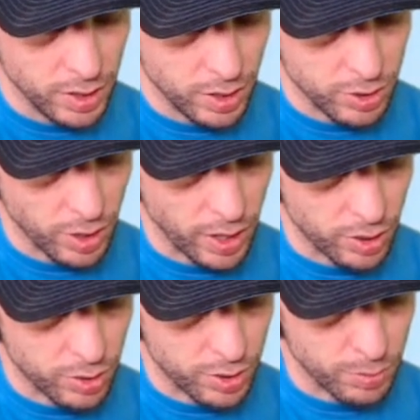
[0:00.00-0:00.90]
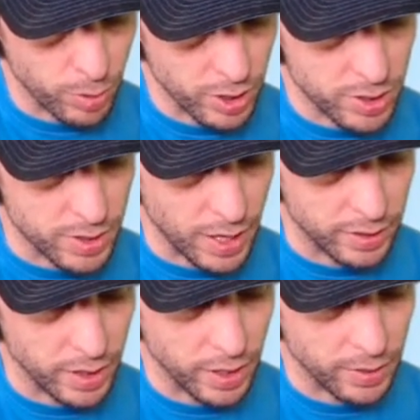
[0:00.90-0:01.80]
you can try all sorts of brushes
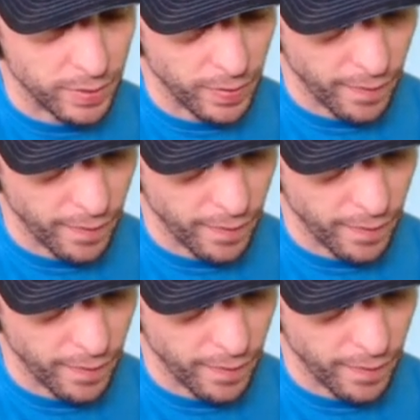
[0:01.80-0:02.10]
out there.